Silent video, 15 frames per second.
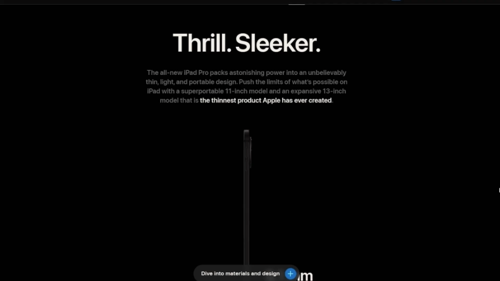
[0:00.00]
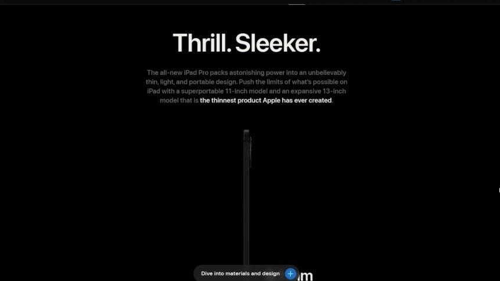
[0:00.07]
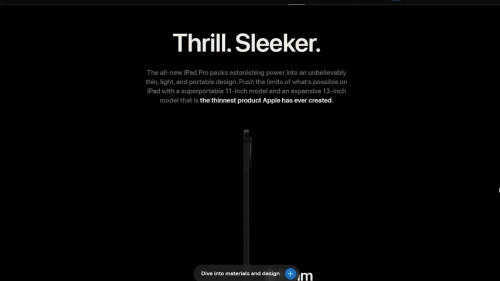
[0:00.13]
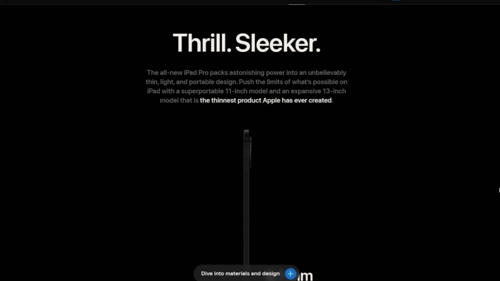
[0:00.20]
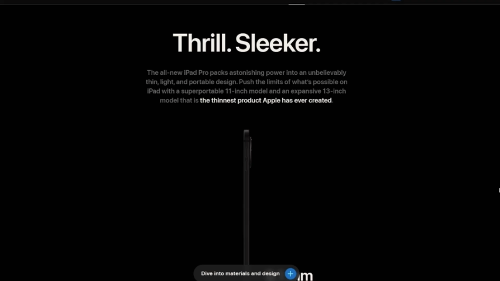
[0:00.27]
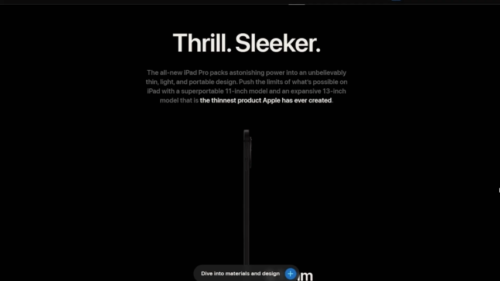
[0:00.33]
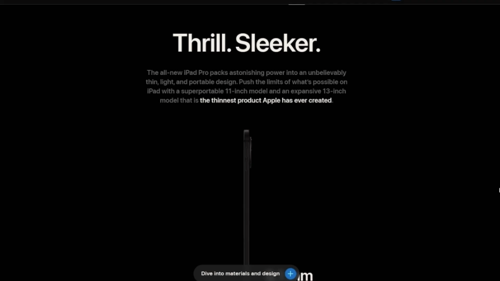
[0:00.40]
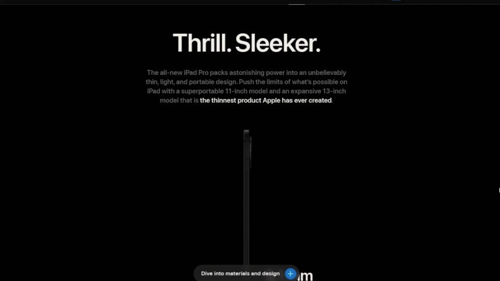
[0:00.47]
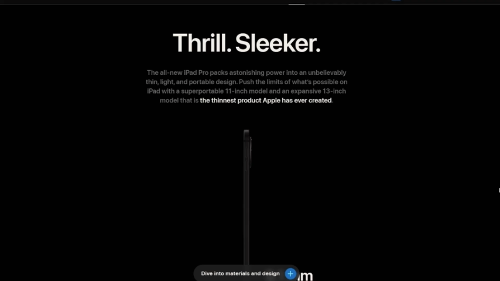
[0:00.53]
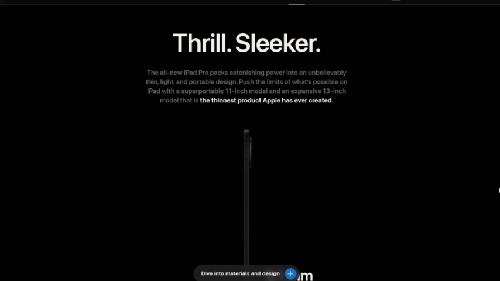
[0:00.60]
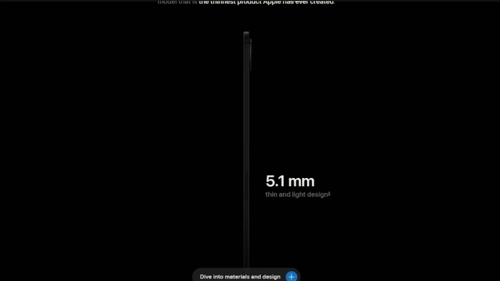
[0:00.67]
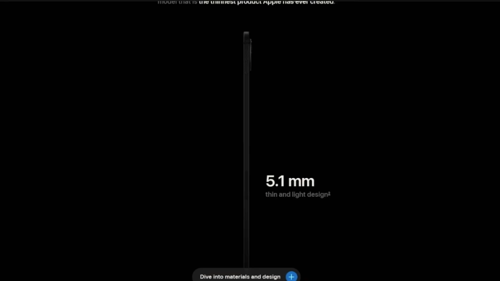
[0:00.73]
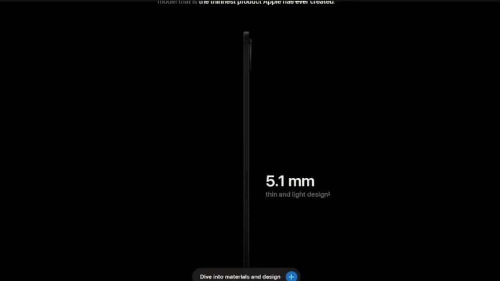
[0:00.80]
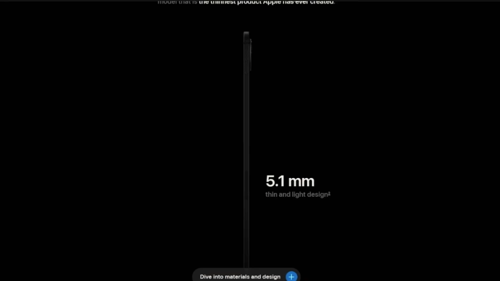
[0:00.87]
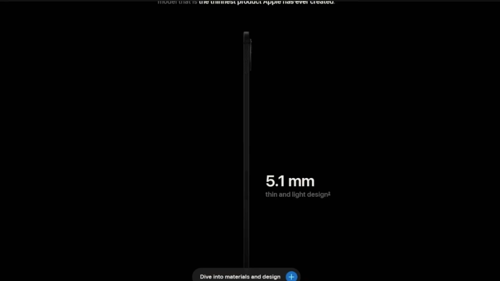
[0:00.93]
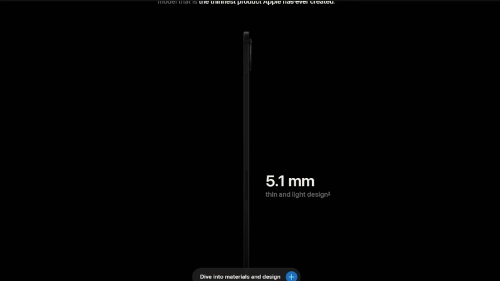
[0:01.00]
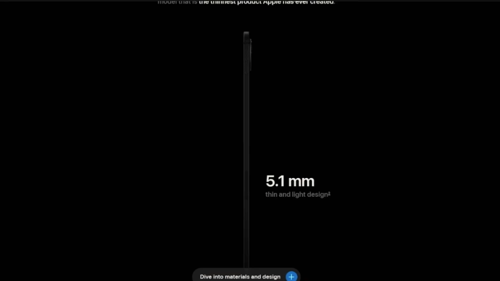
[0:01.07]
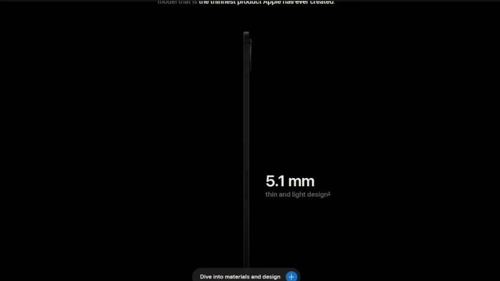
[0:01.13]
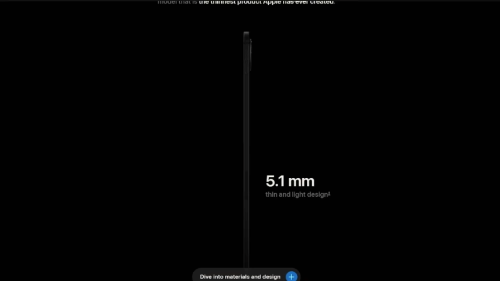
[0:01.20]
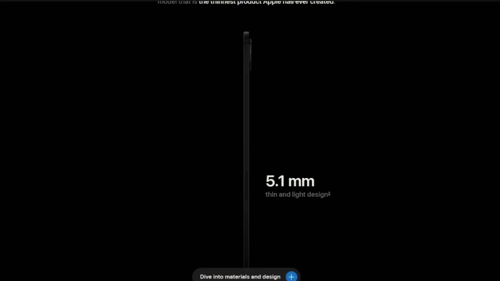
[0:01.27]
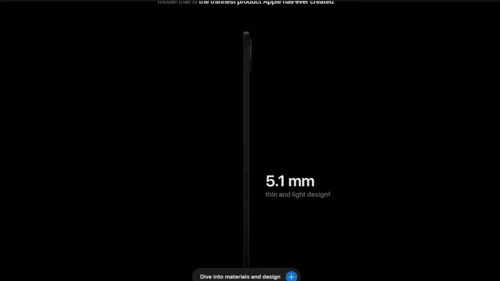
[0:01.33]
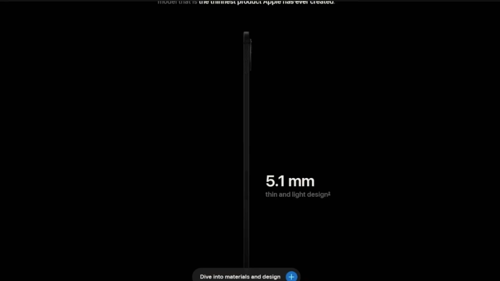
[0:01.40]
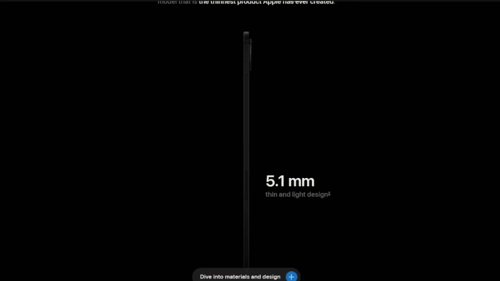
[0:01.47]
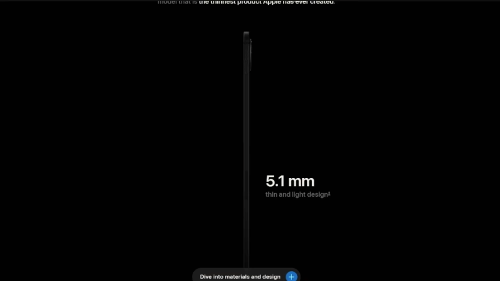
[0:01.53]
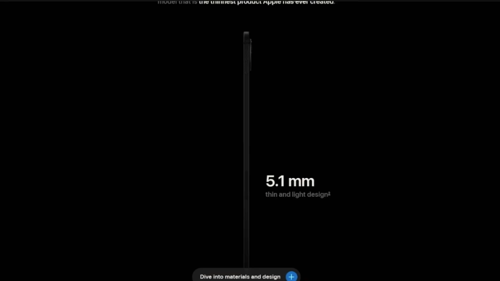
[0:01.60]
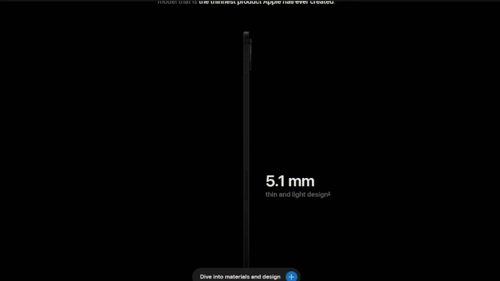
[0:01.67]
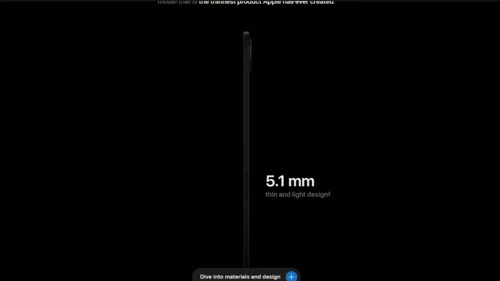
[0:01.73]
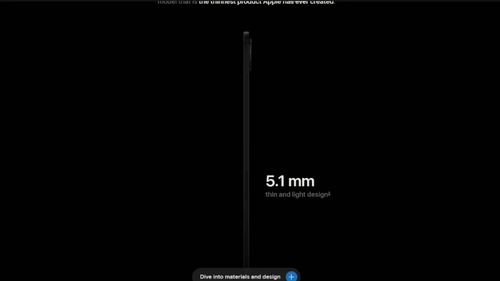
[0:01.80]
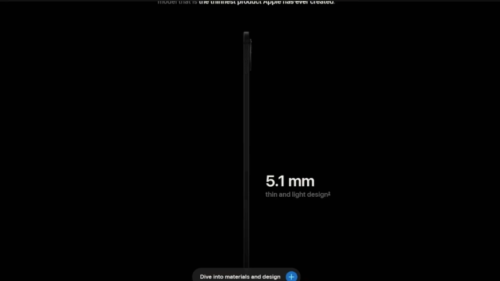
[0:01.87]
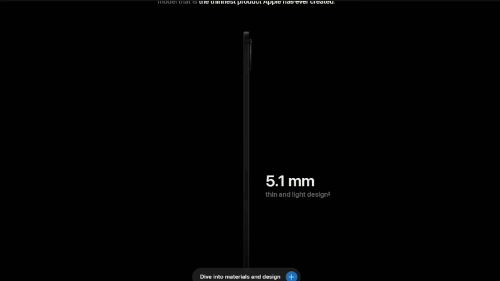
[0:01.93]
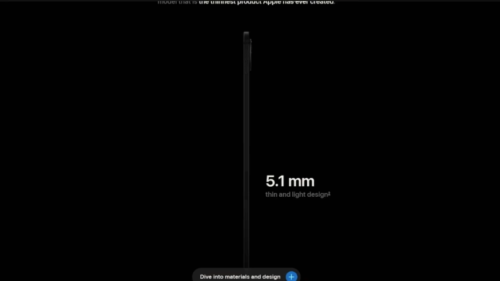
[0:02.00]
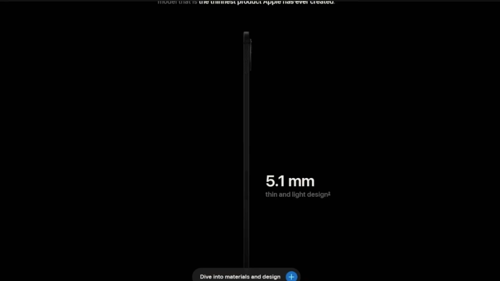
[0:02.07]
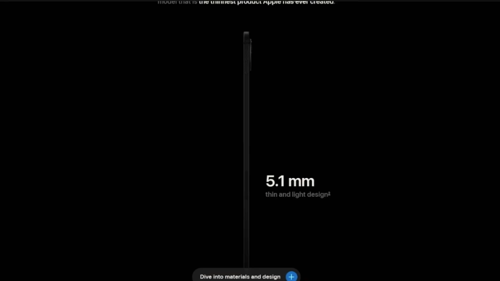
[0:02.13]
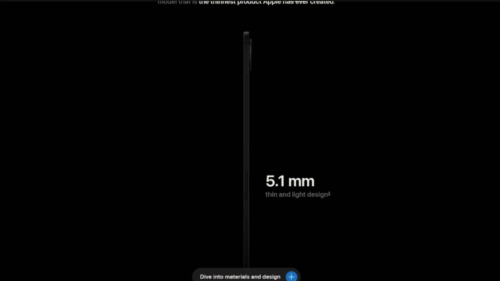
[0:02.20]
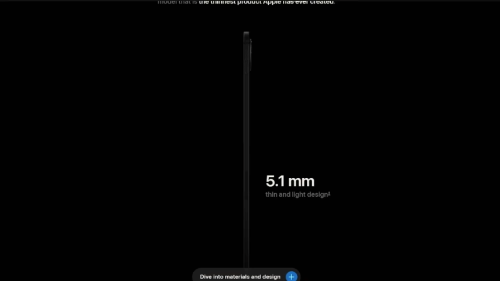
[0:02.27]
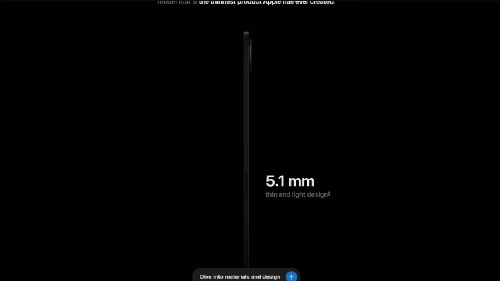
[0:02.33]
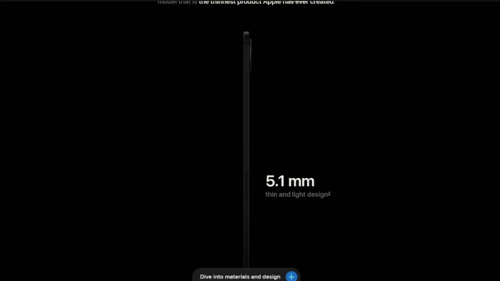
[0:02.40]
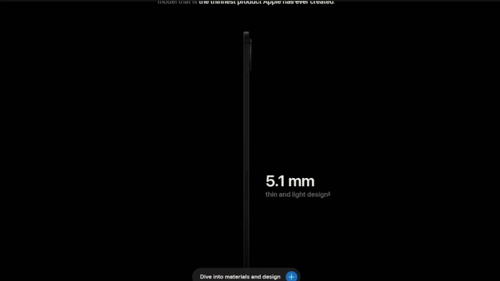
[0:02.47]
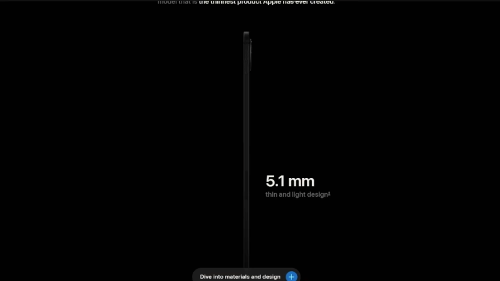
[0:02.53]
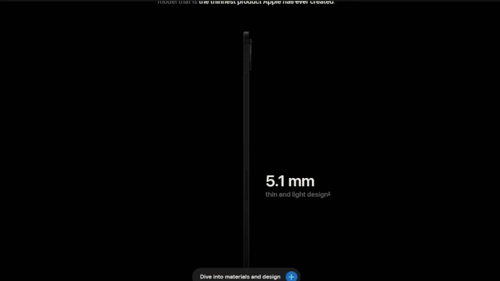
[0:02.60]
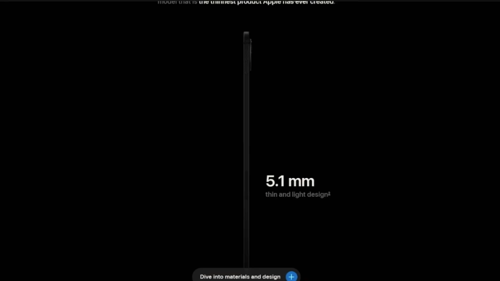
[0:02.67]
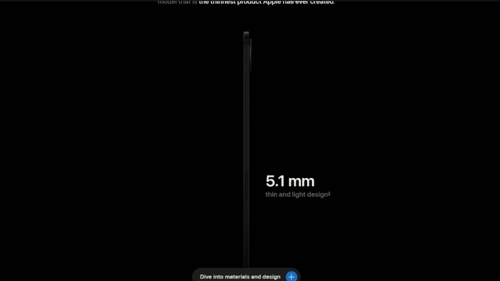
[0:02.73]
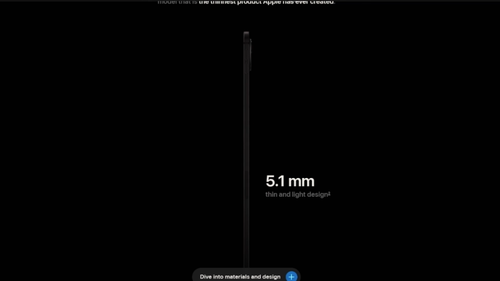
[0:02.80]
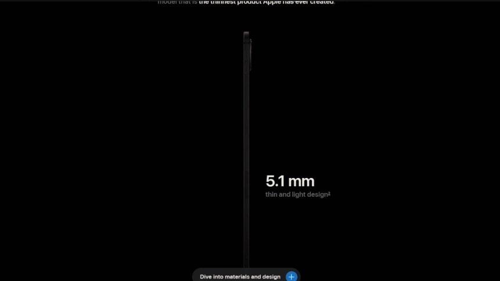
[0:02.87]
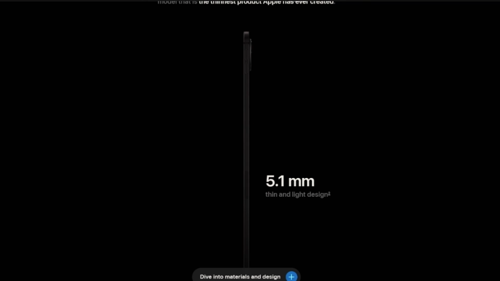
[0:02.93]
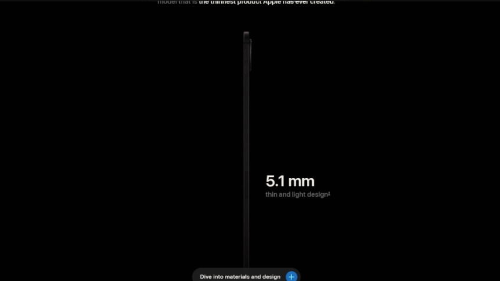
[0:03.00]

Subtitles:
Nobody's mouth can be seen.